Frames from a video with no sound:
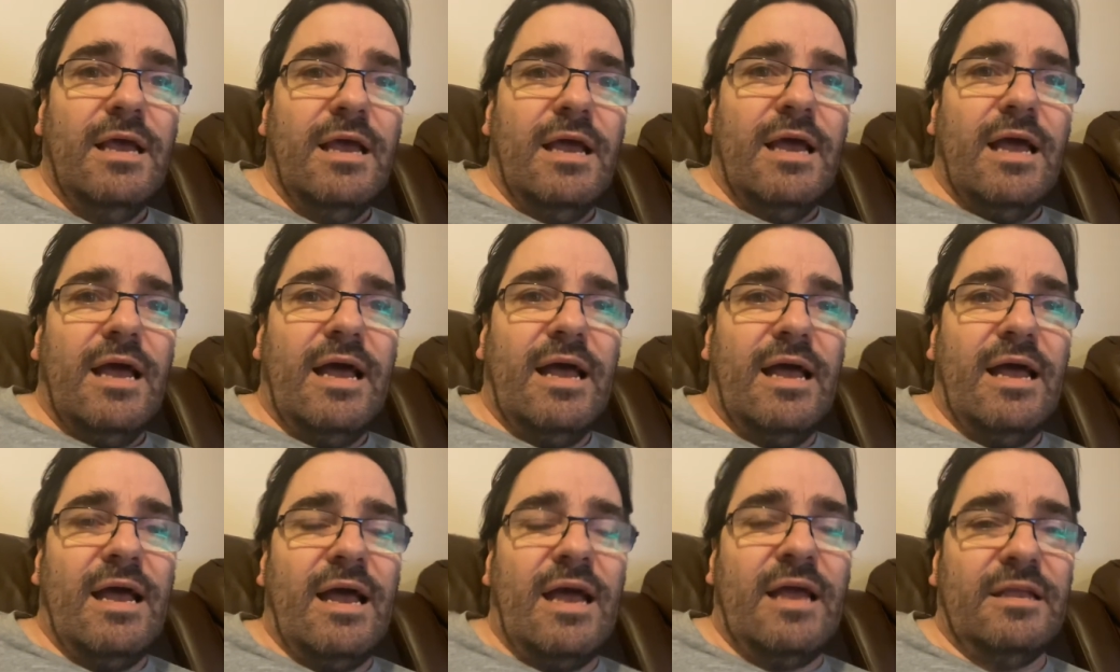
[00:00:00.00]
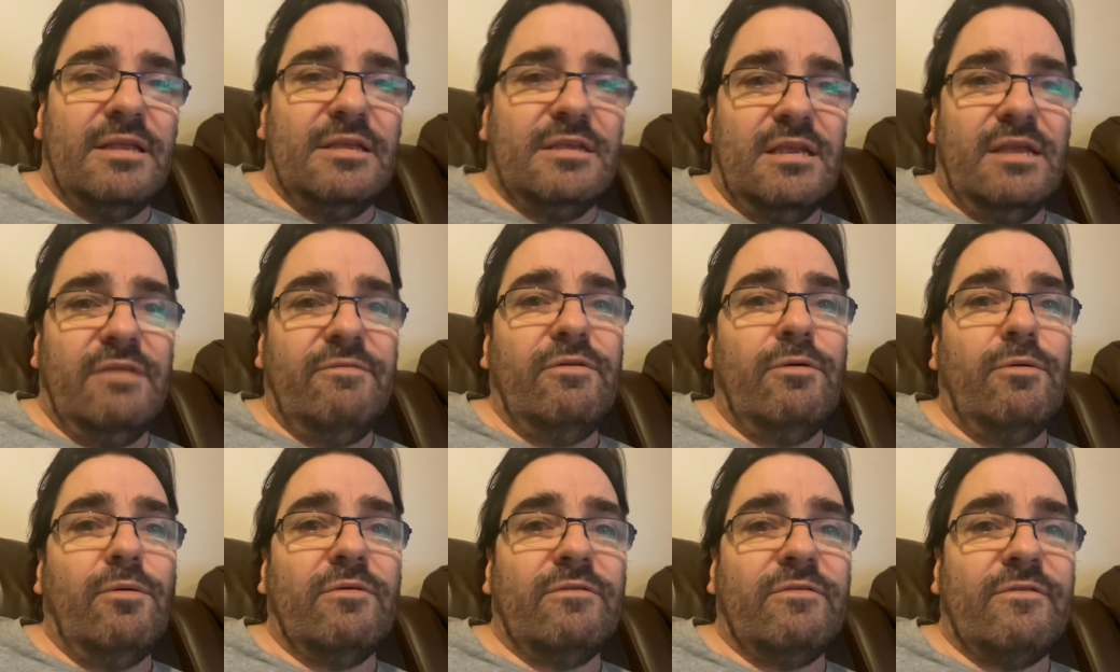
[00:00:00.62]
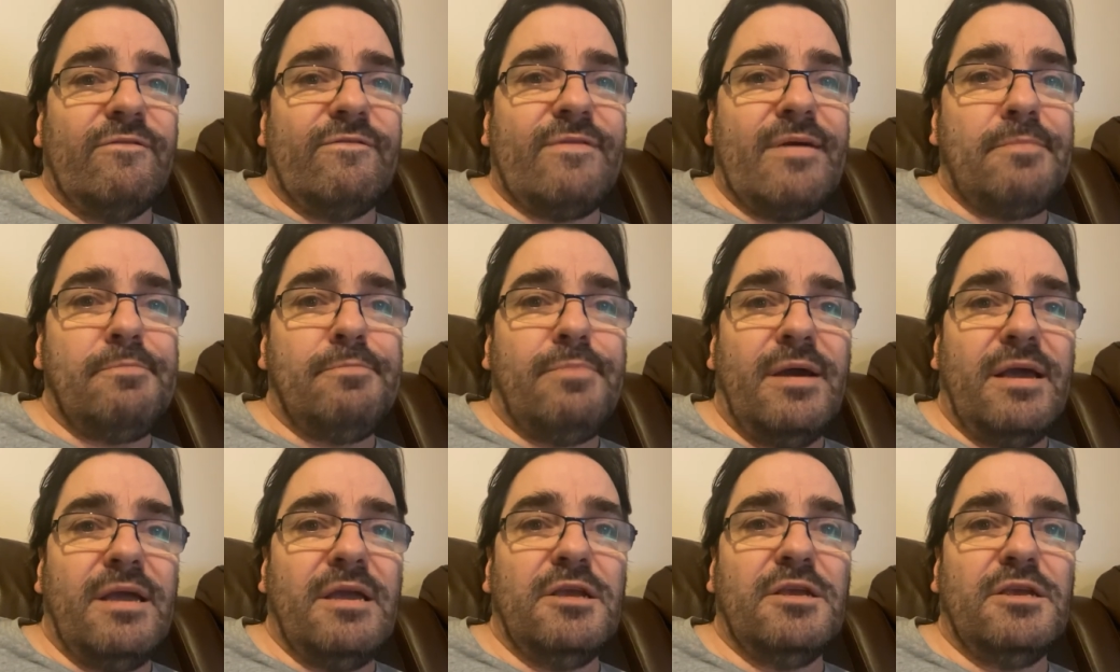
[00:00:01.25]
And if you were a
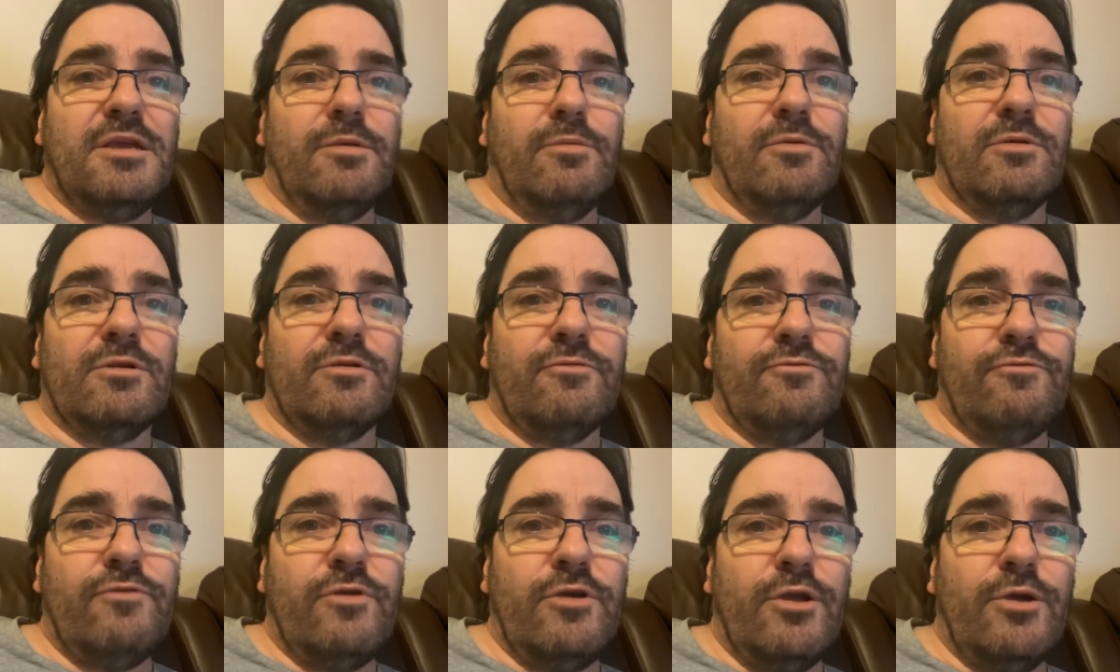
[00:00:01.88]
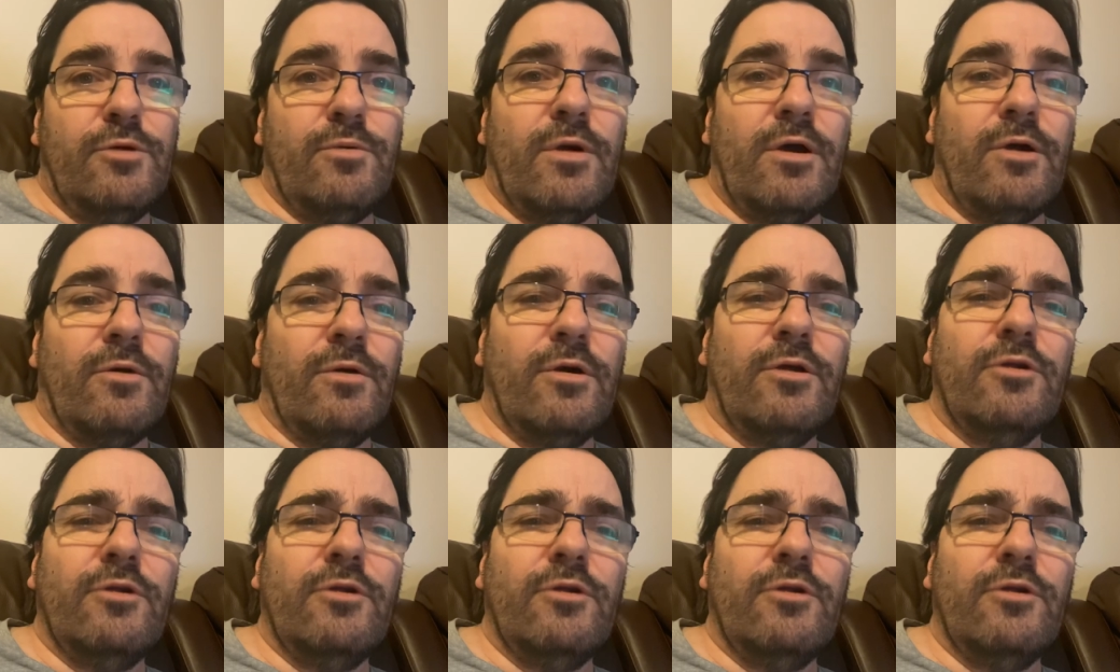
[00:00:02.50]
vampire, she would root you out.